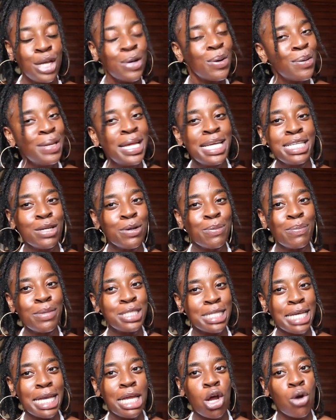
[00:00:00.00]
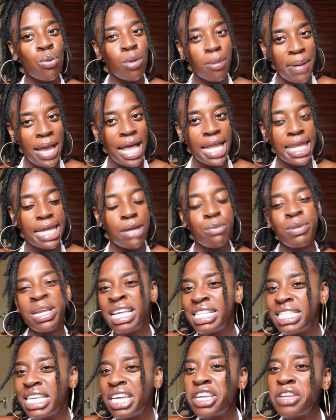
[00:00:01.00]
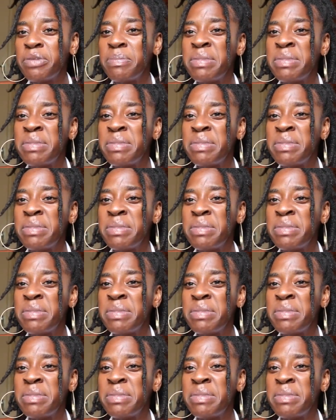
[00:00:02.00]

You're gonna need some mosquito repellent. When I tell you